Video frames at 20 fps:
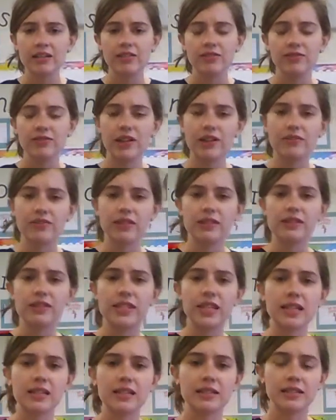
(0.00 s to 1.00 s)
5th and
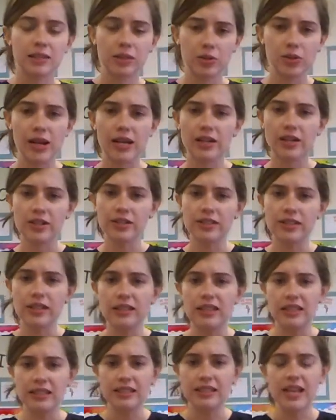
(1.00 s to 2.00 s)
6th graders
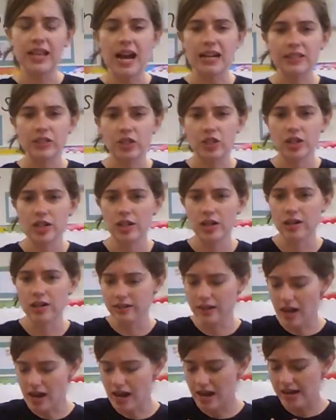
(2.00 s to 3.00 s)
did this last year or
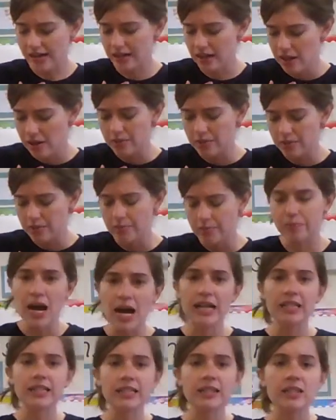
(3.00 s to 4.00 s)
not,
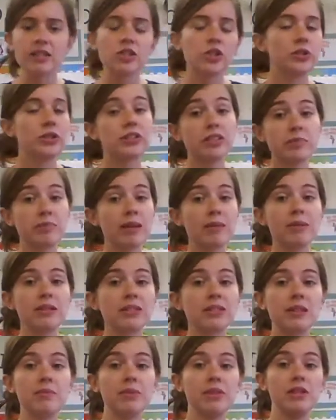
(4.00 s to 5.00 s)
but so this may be
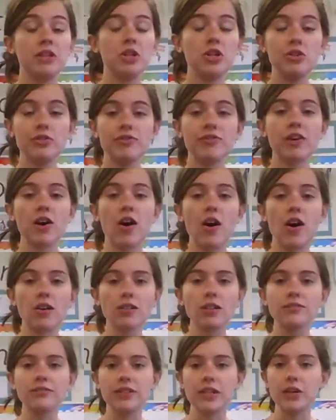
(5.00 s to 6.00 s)
something new for
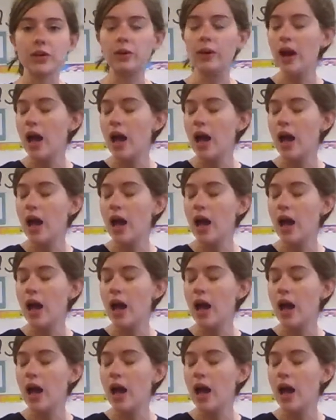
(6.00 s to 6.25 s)
all of you.